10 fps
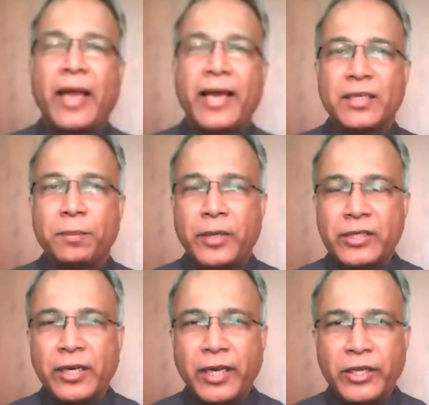as a
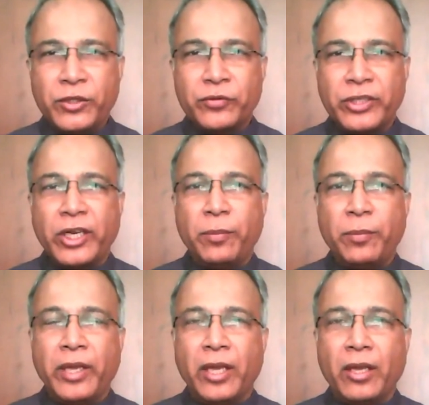percentage of
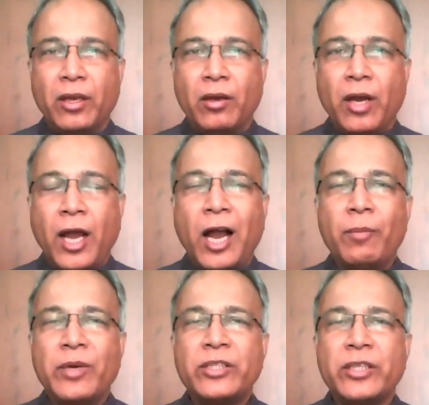GDP,
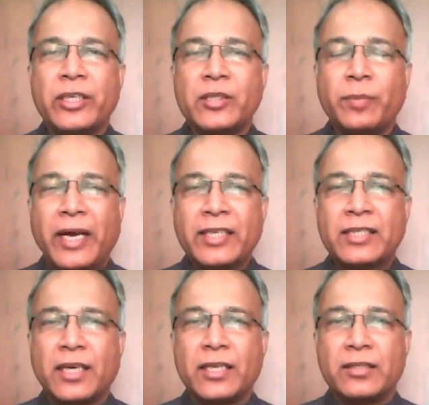how much is
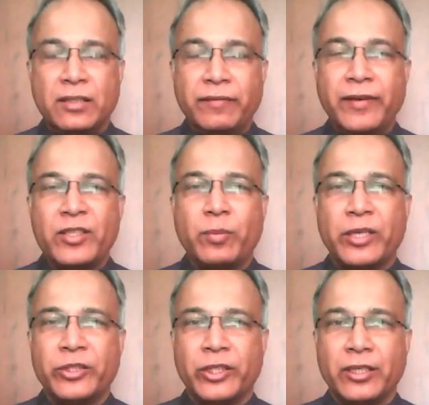Pakistan's defense
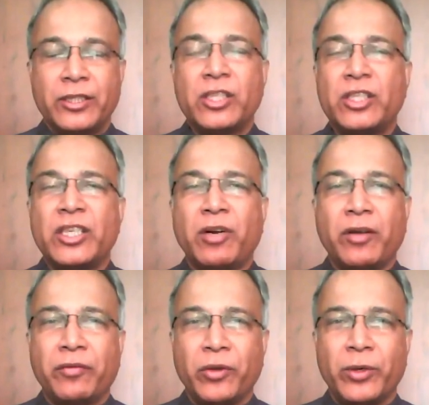budget? This is just for
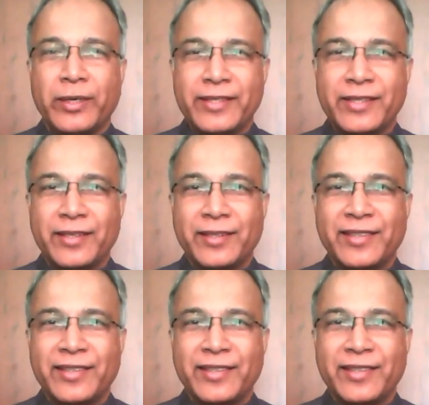our viewers.